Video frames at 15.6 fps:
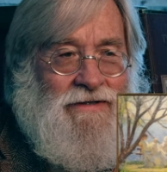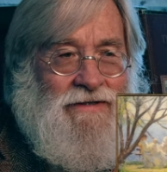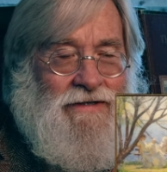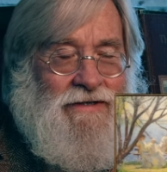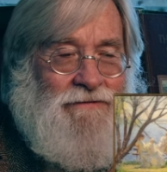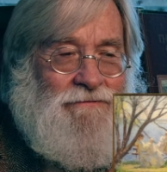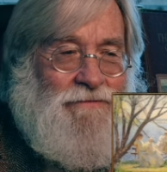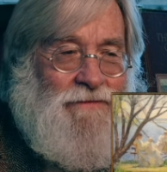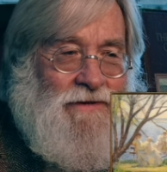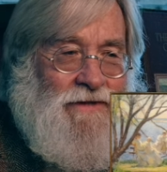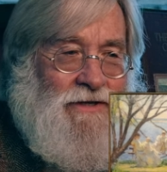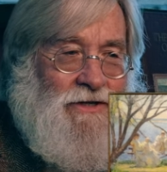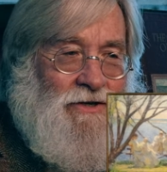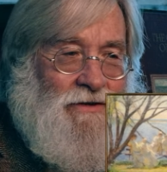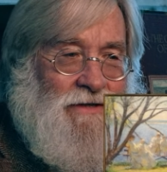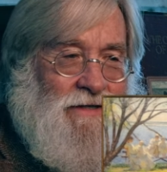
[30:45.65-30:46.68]
Um,
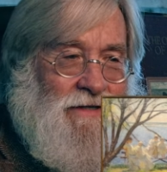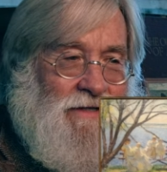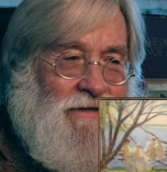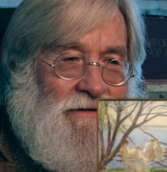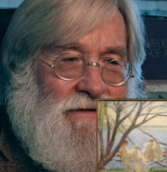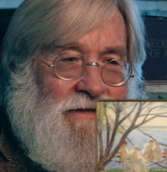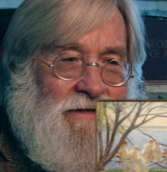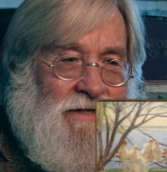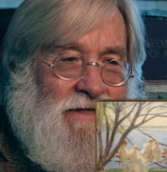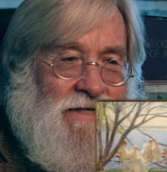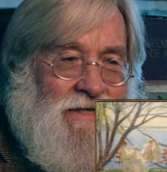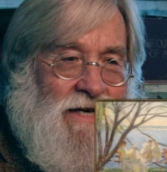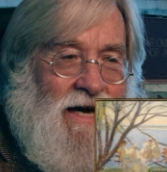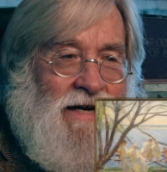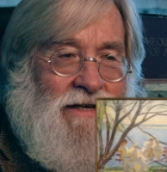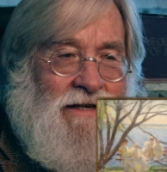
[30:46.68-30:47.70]
you know, the the
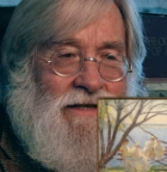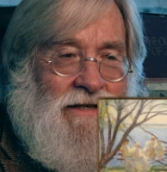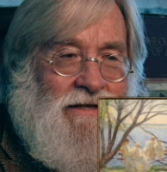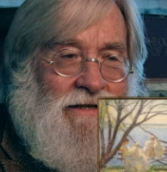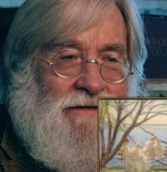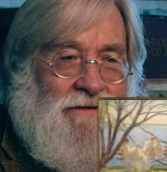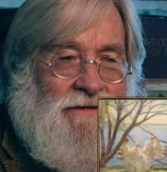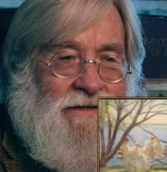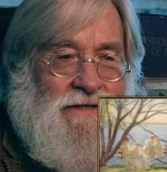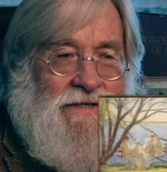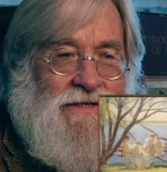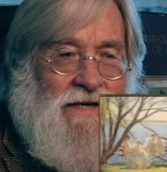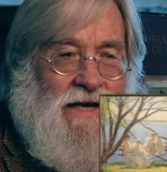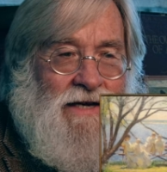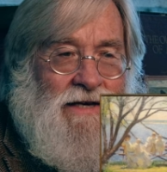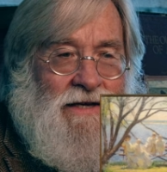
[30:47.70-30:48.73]
designing, the
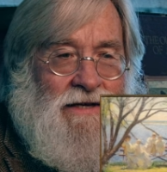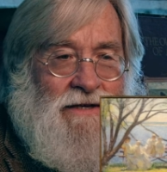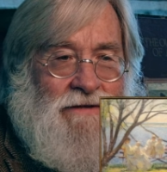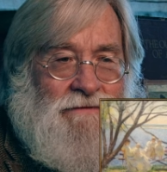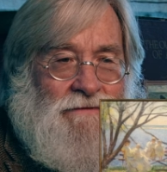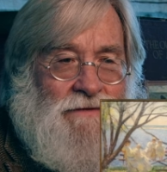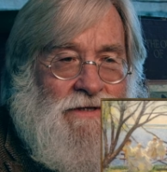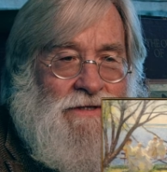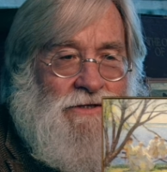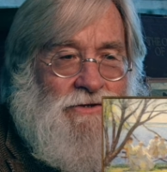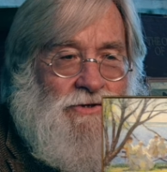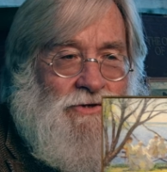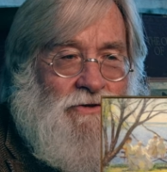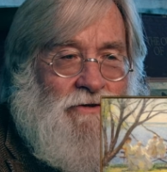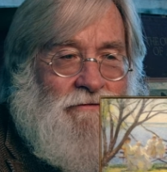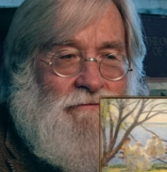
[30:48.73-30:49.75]
designing of this
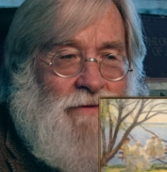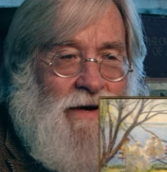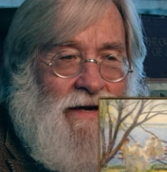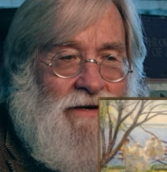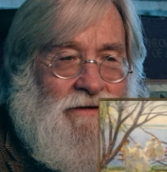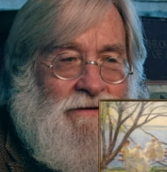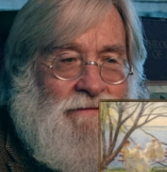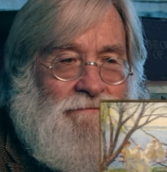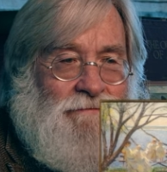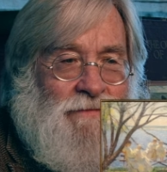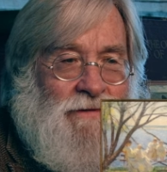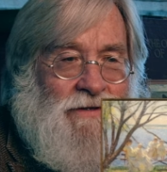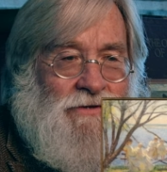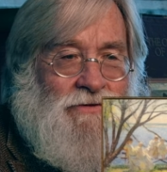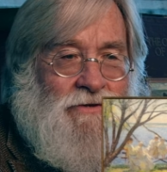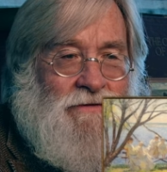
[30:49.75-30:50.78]
sort of pattern,
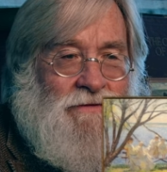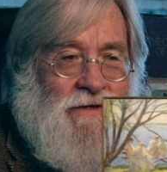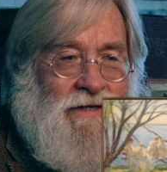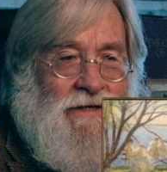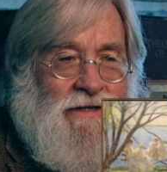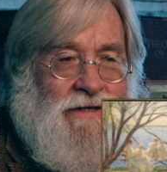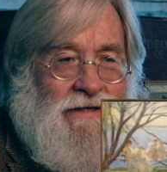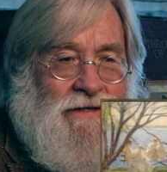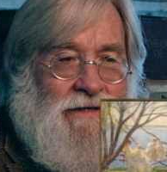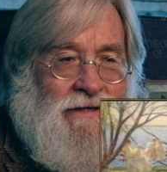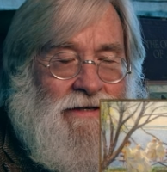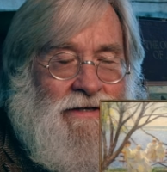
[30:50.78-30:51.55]
this sort of thing here,